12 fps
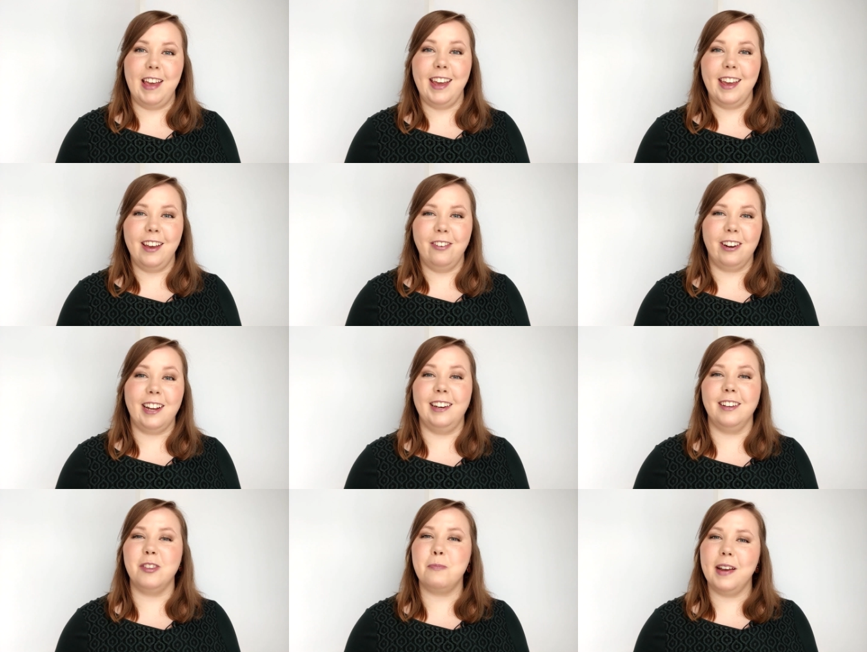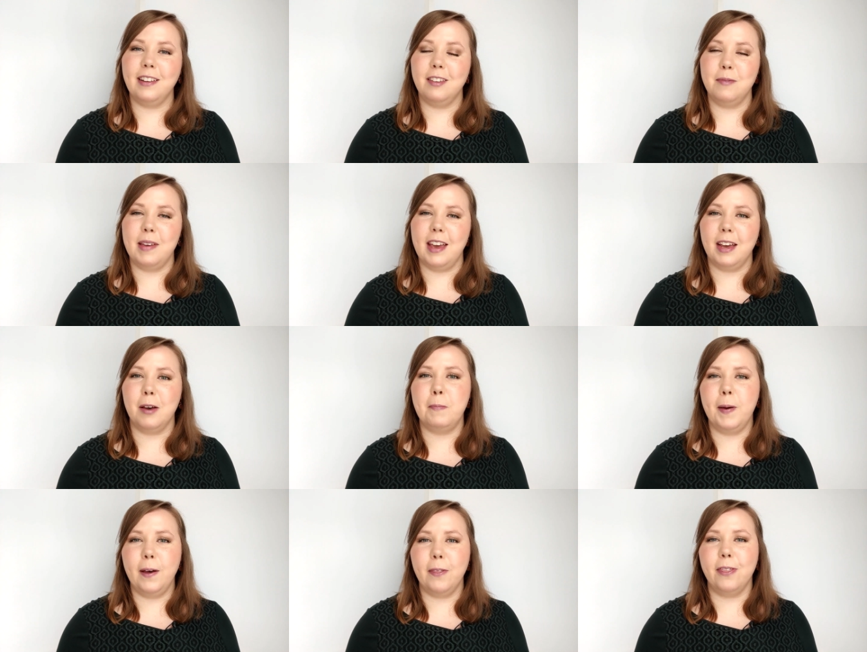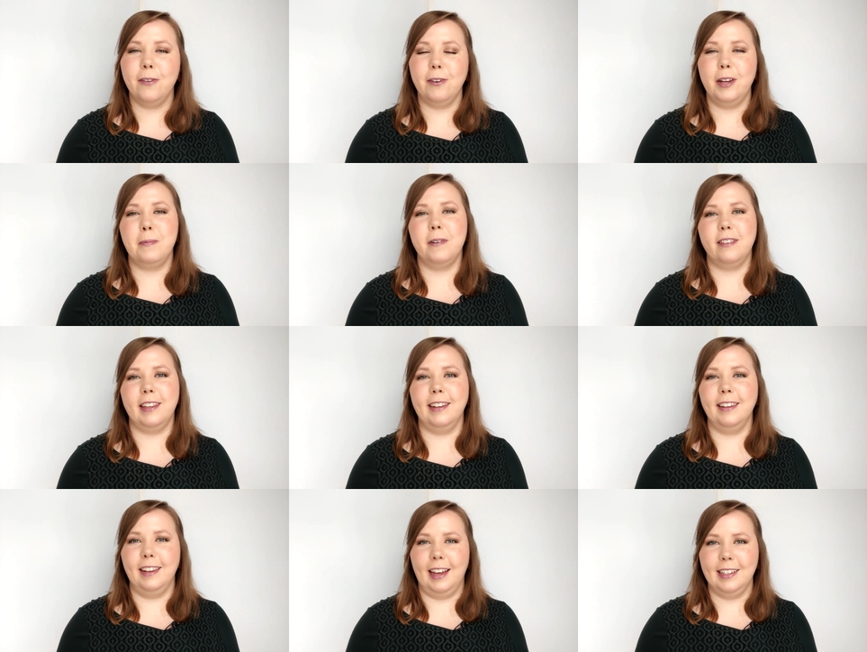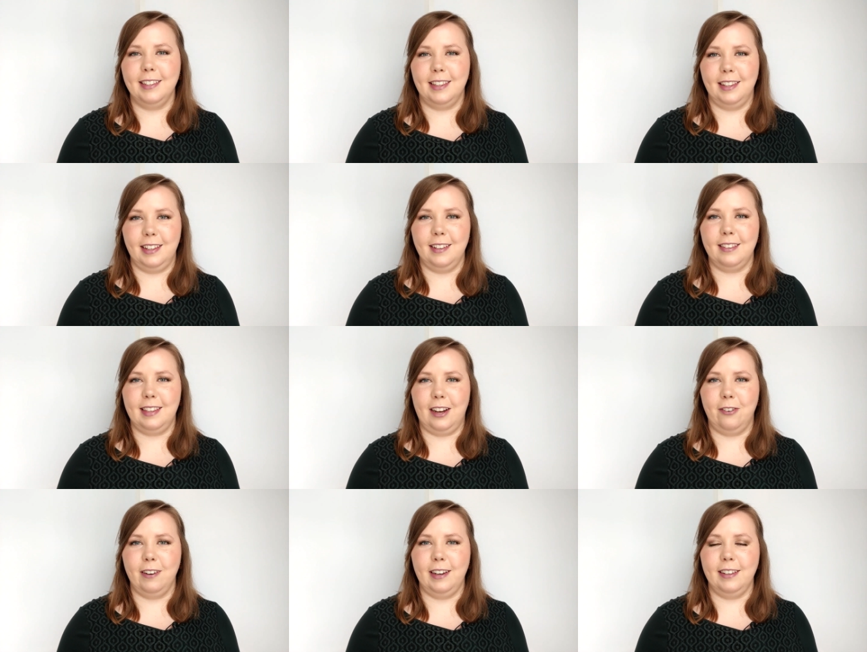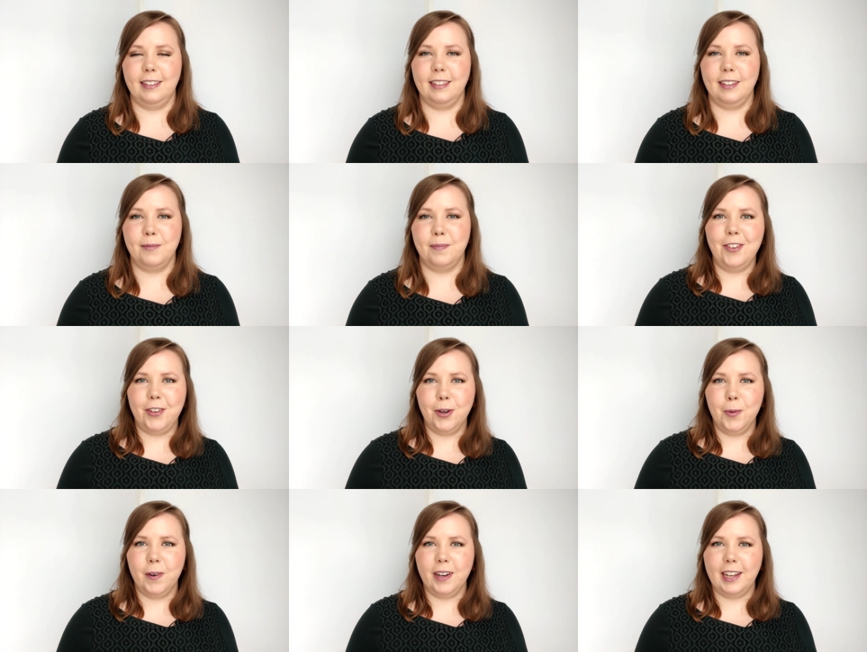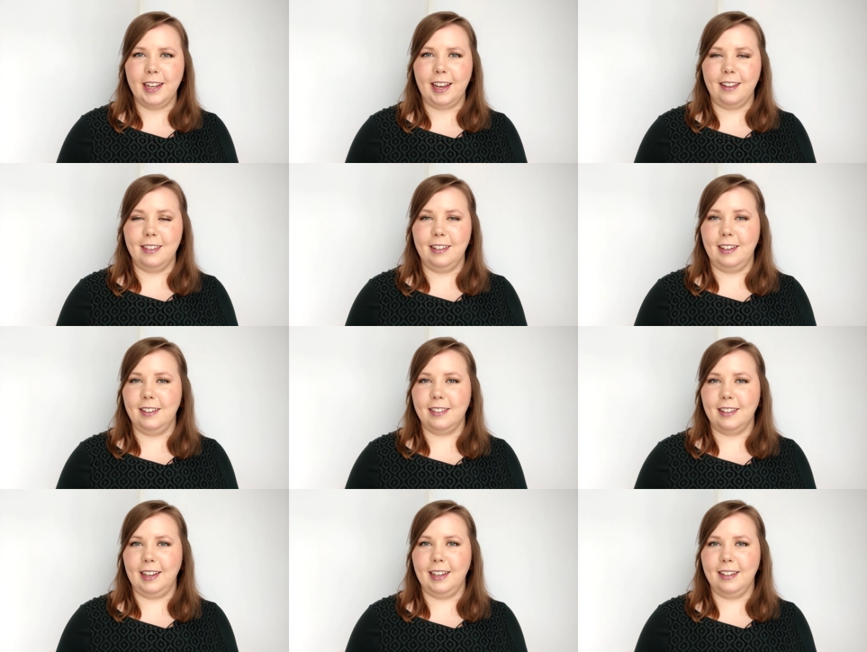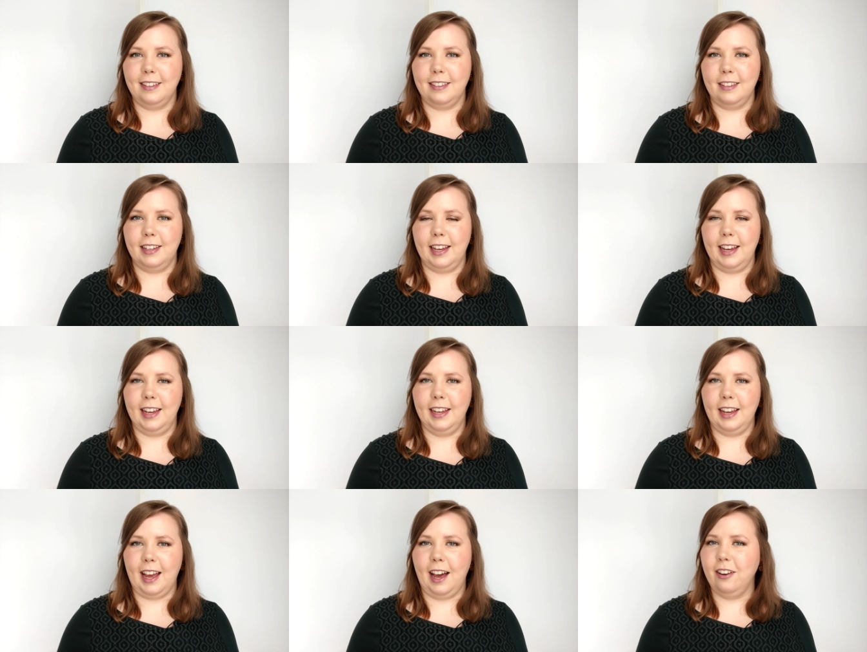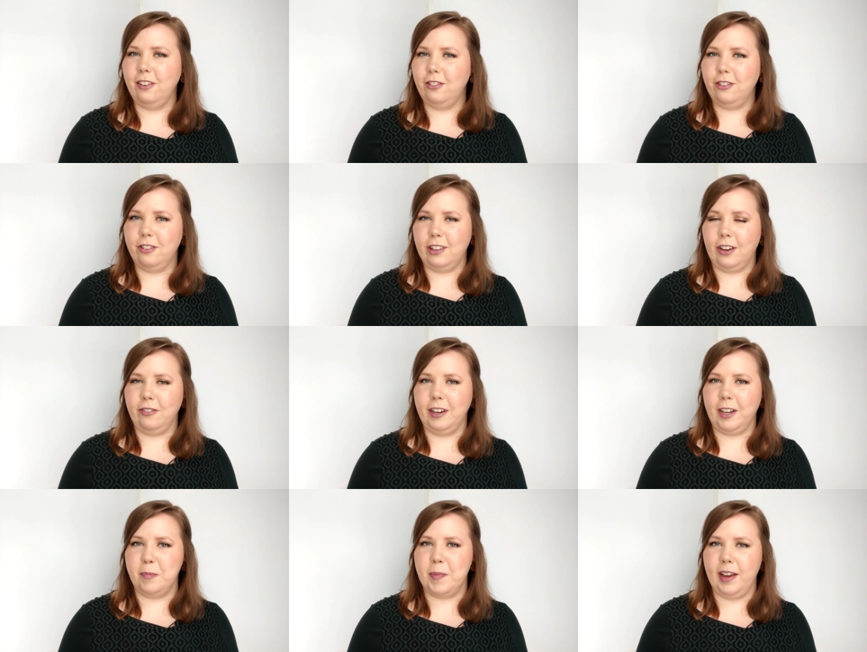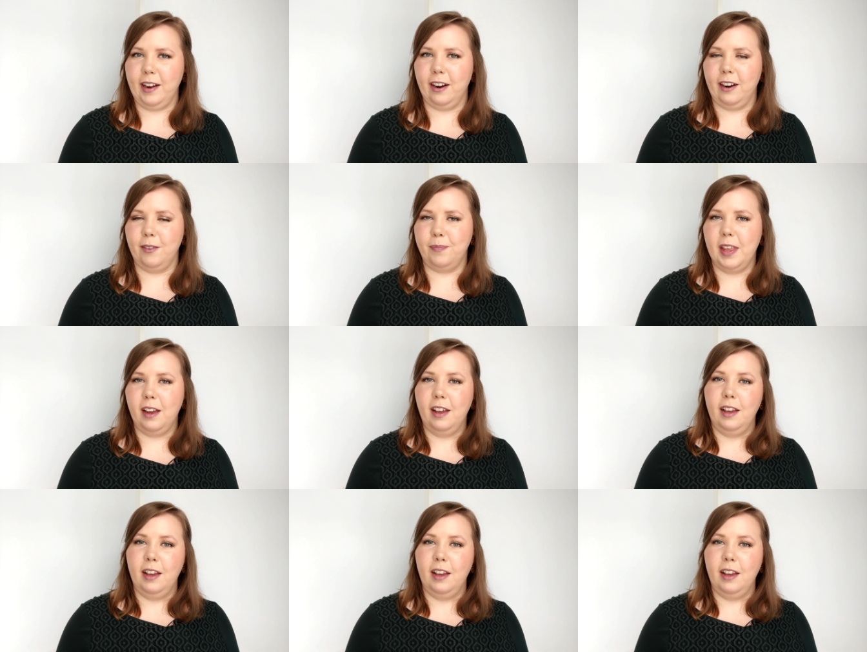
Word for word: making or can expect to make about 30% less than these salaries. If you're working as a data scientist today, how does your salary compare?